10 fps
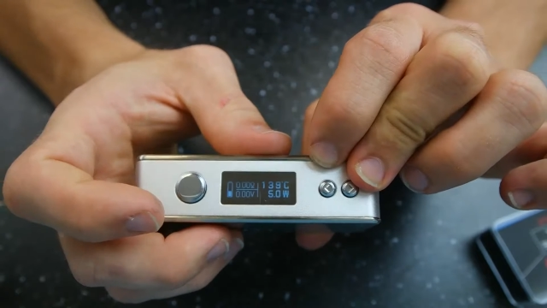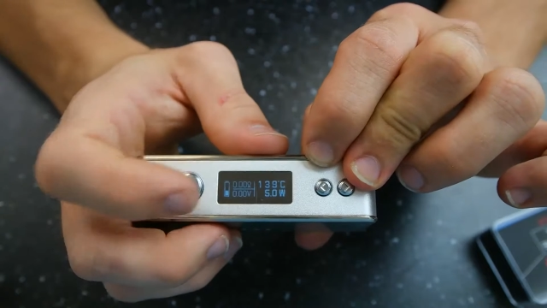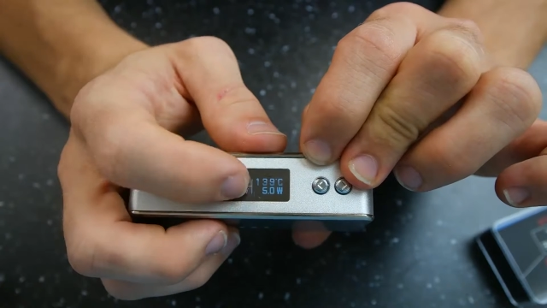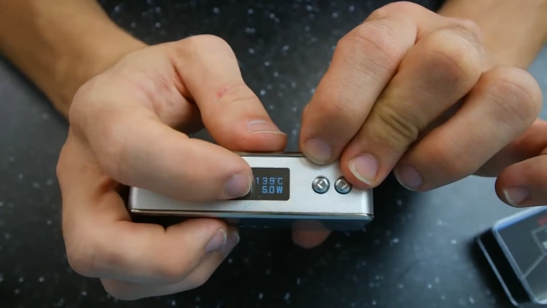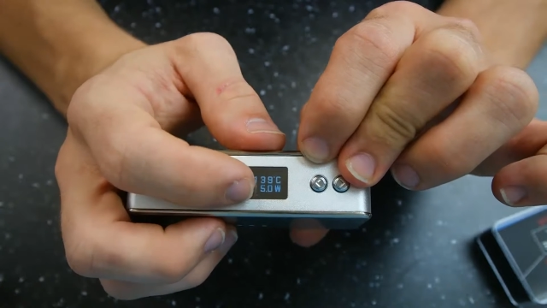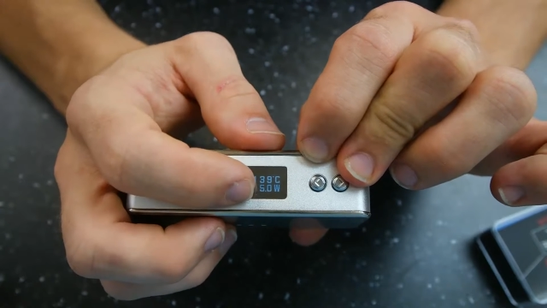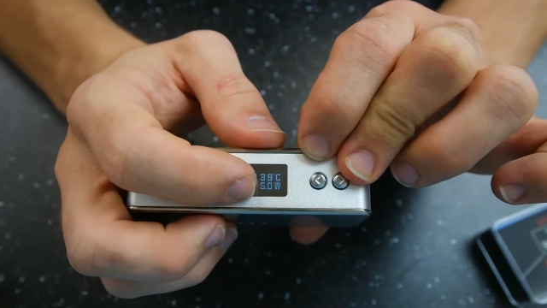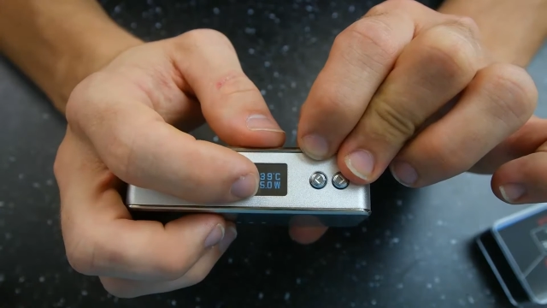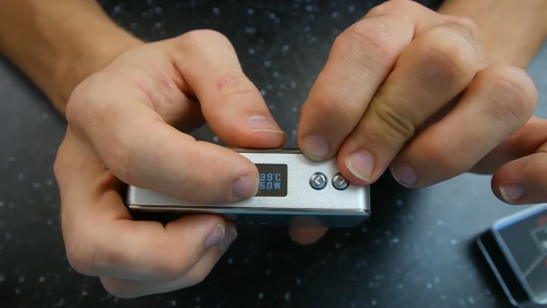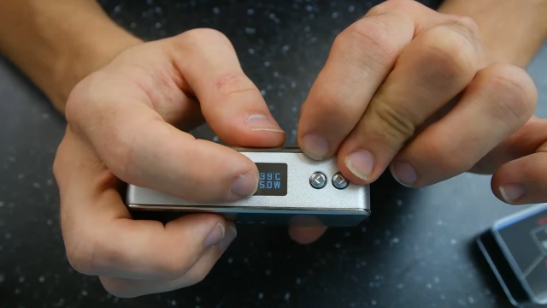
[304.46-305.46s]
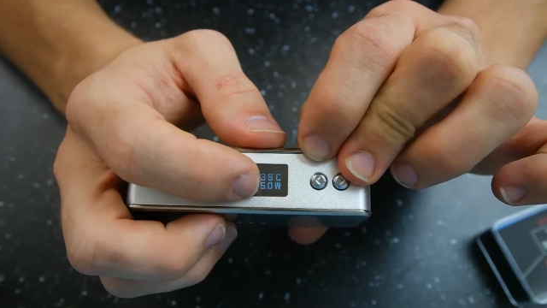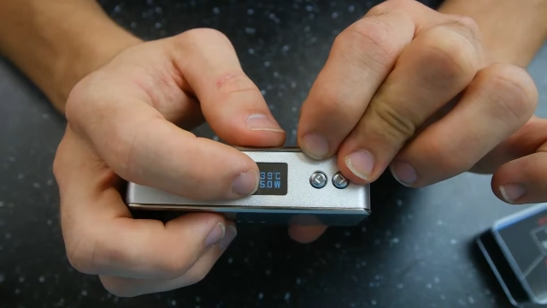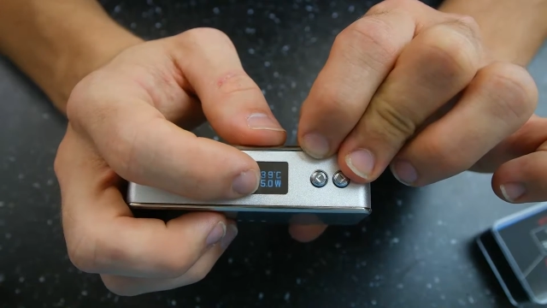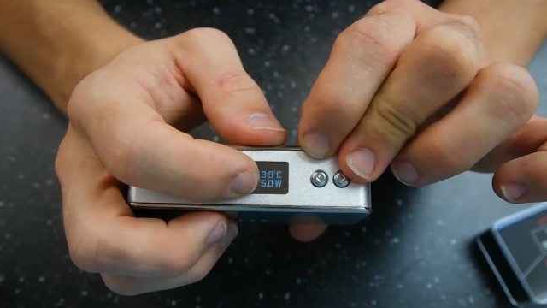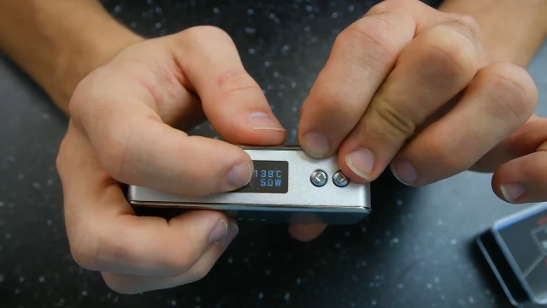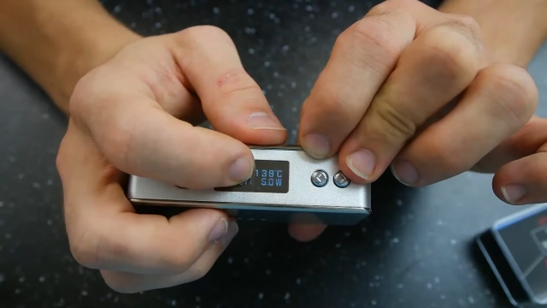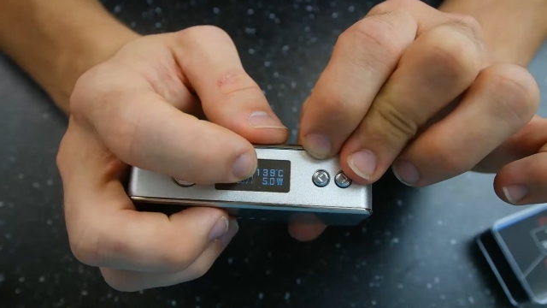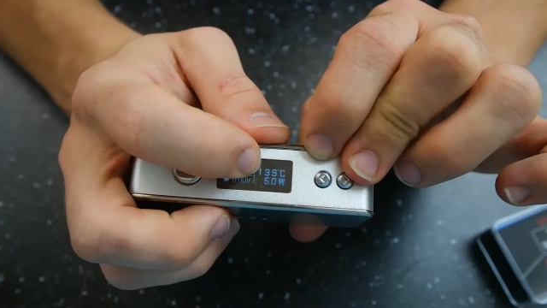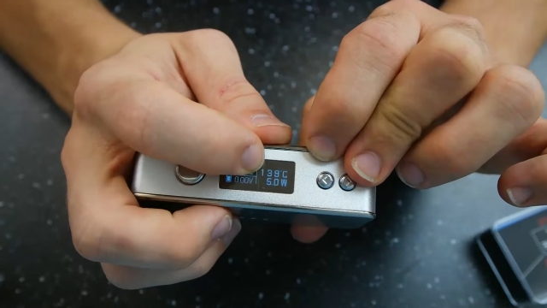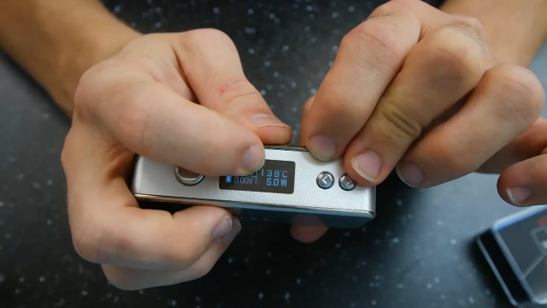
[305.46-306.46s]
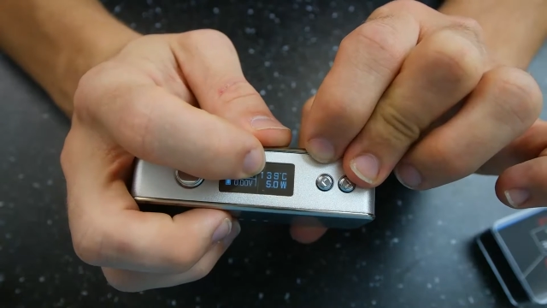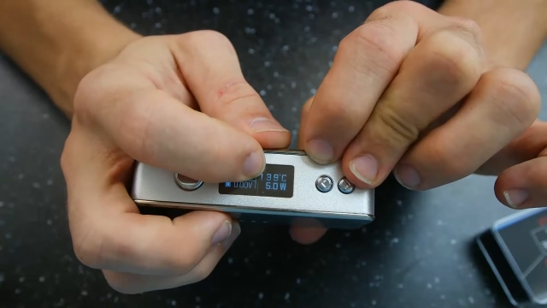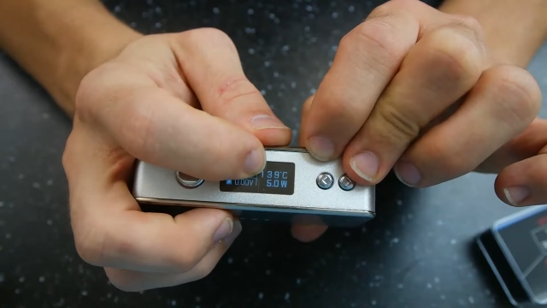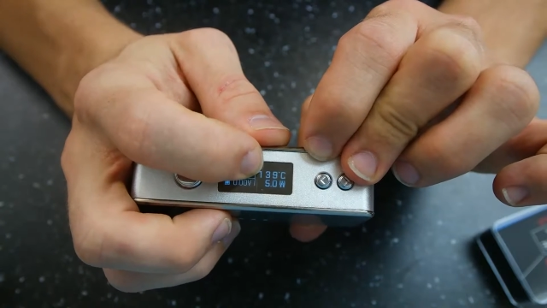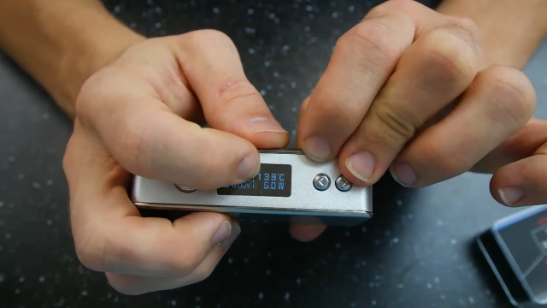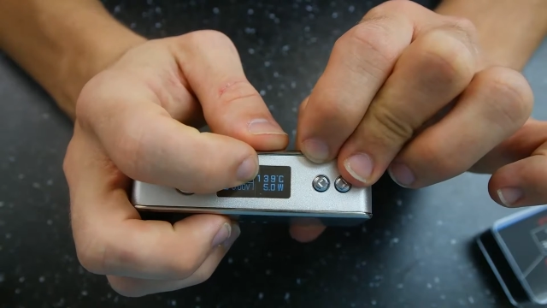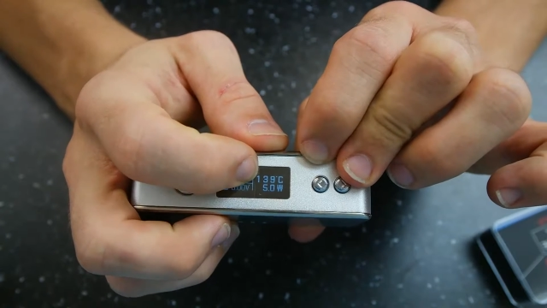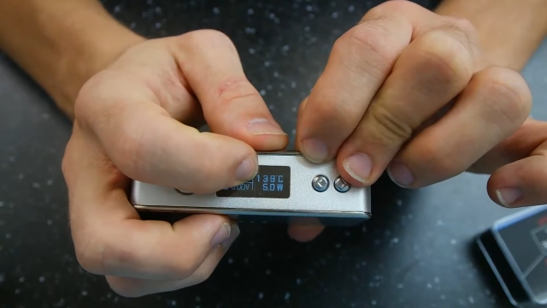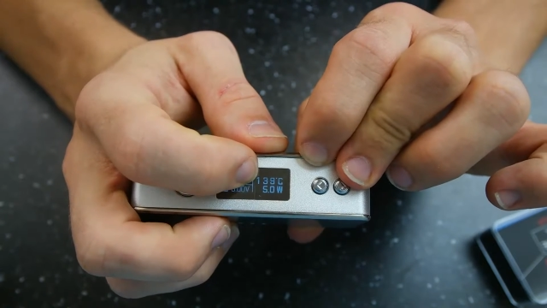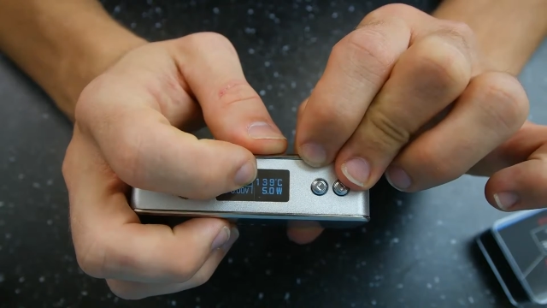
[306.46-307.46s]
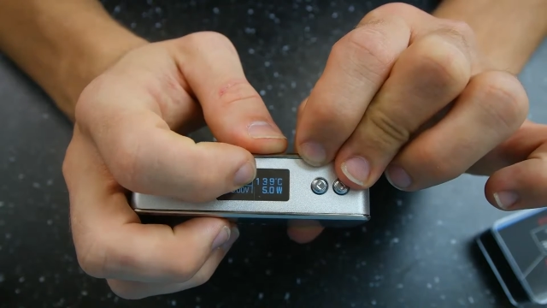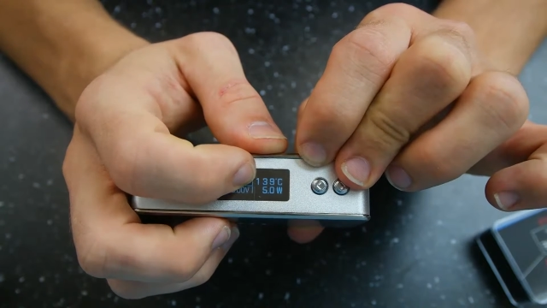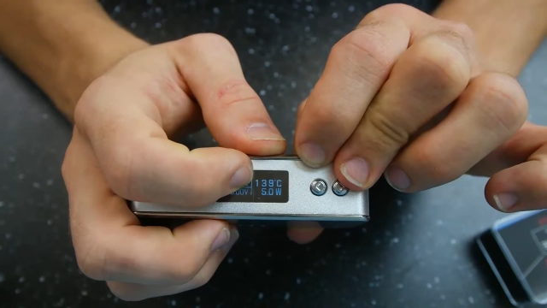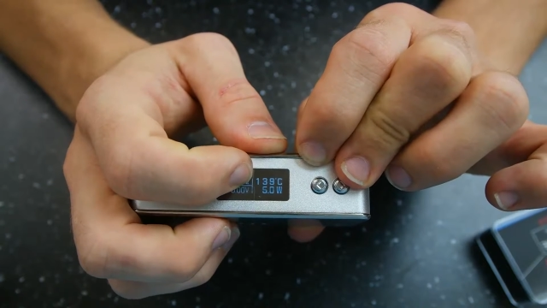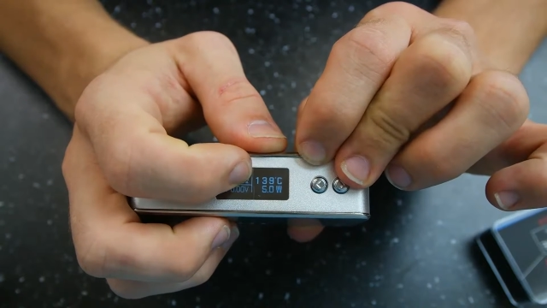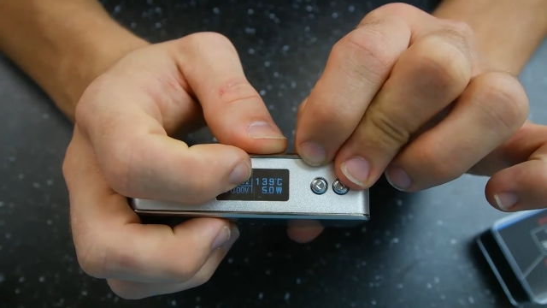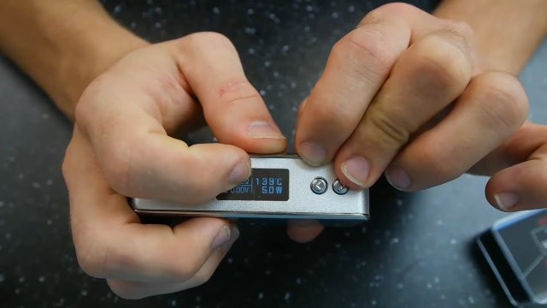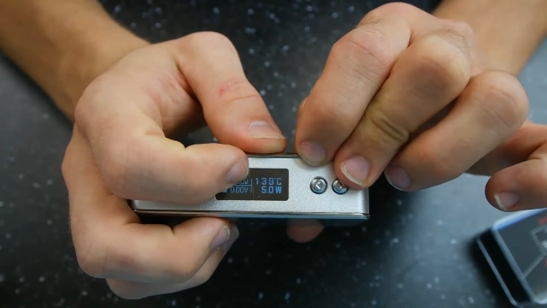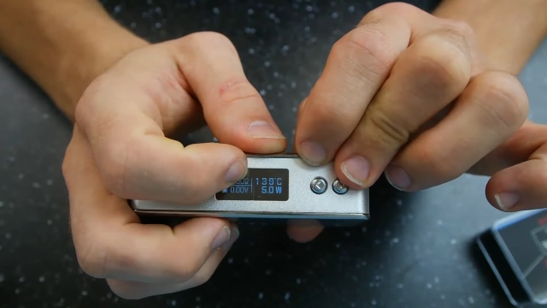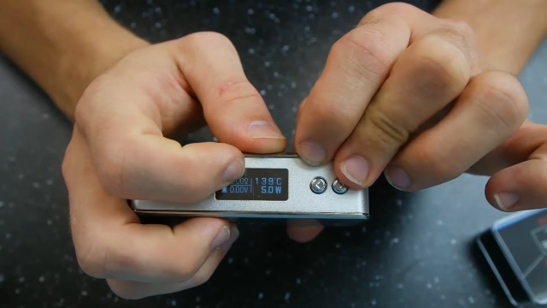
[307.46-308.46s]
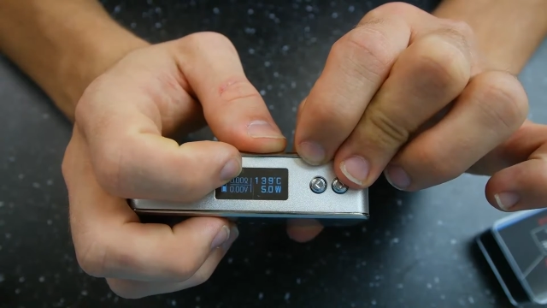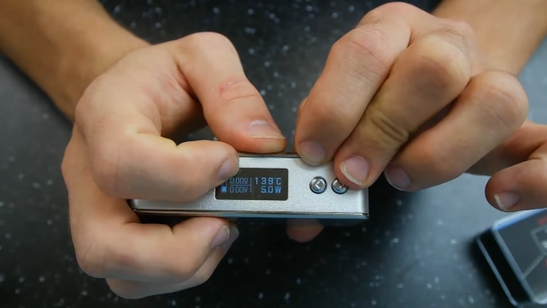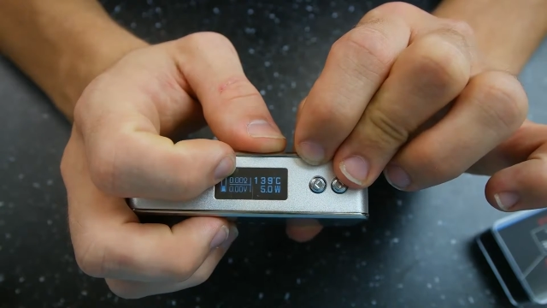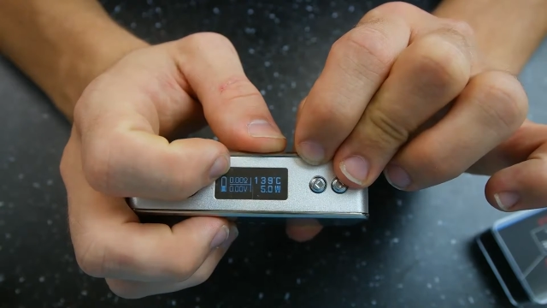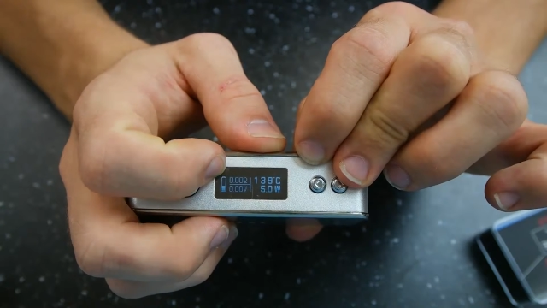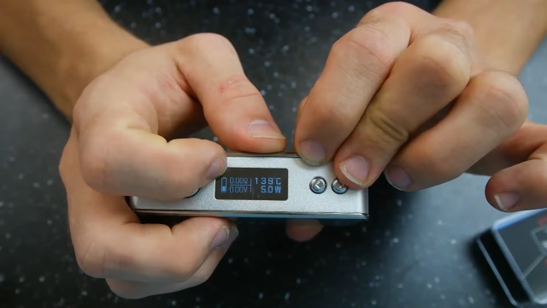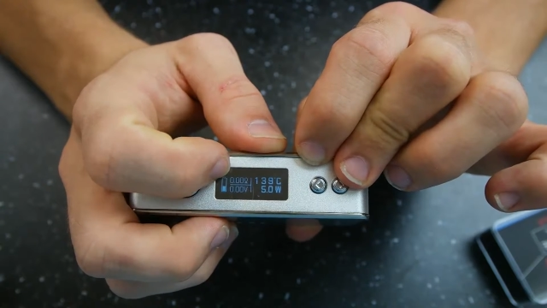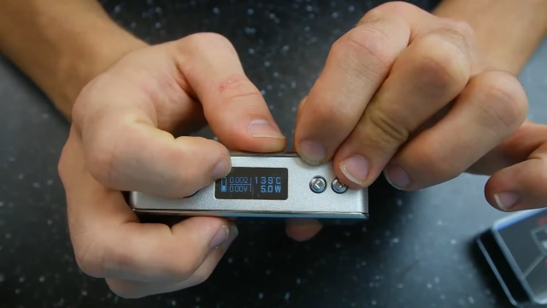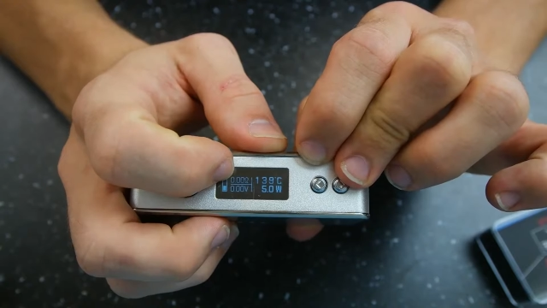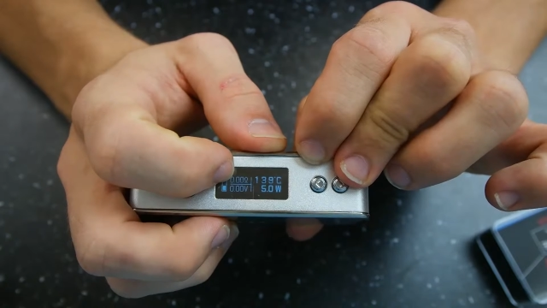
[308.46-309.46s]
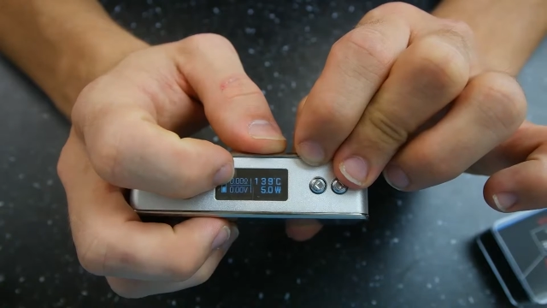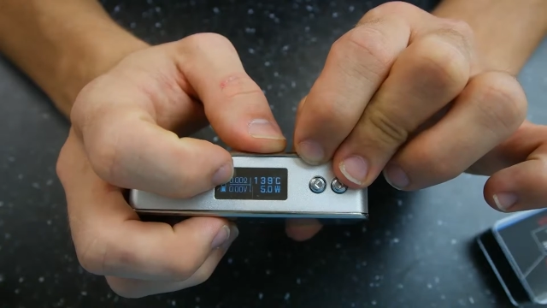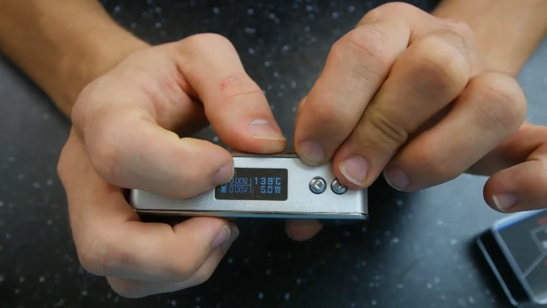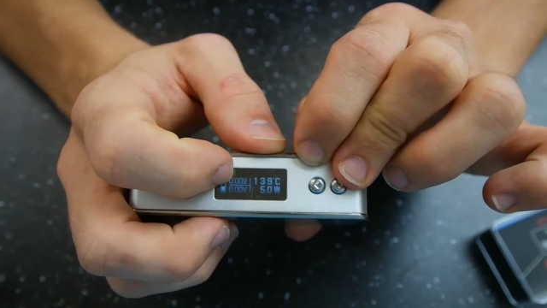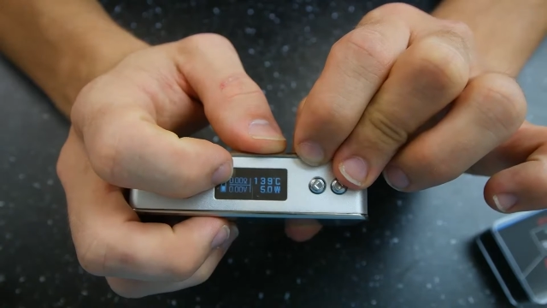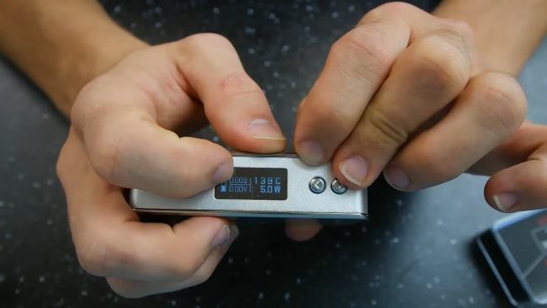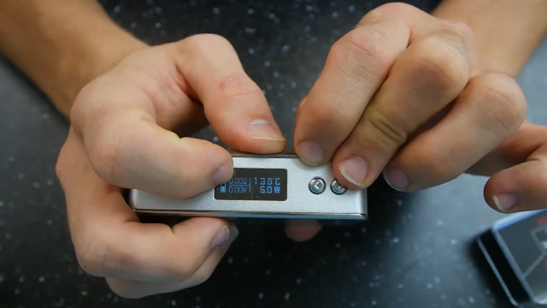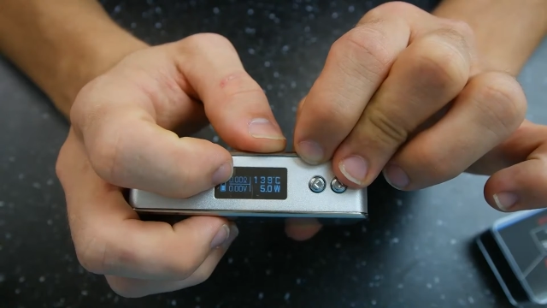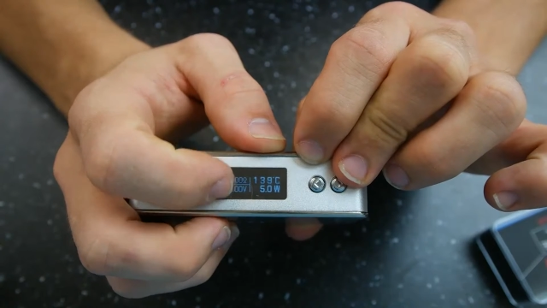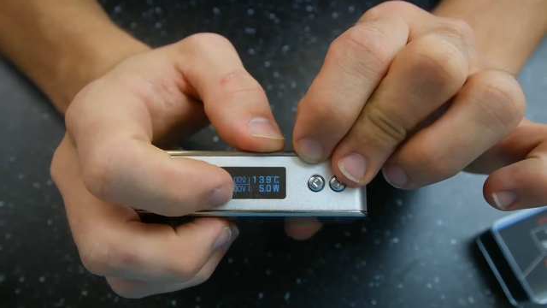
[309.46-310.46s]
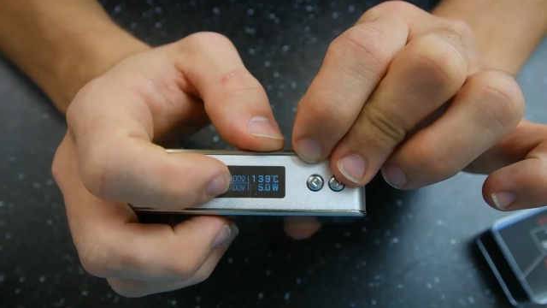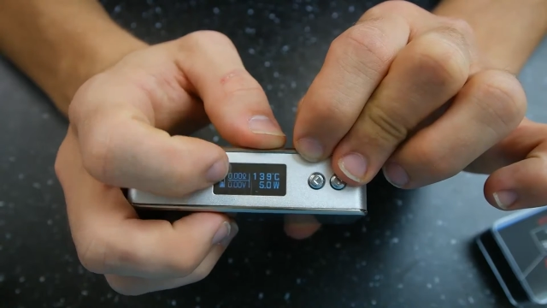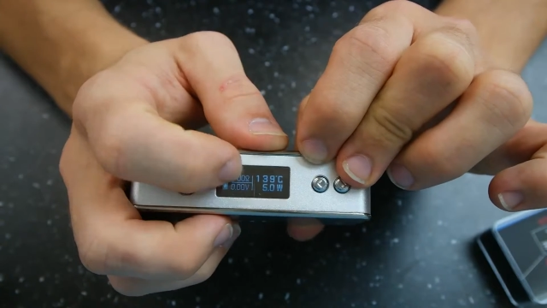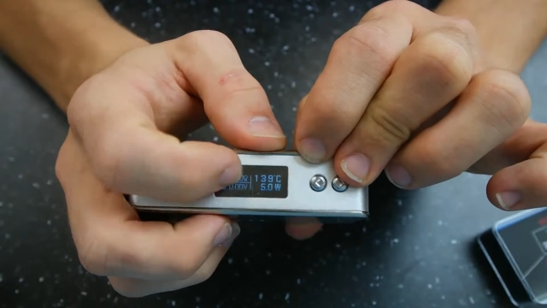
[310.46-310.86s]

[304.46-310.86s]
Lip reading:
(no speaker visible)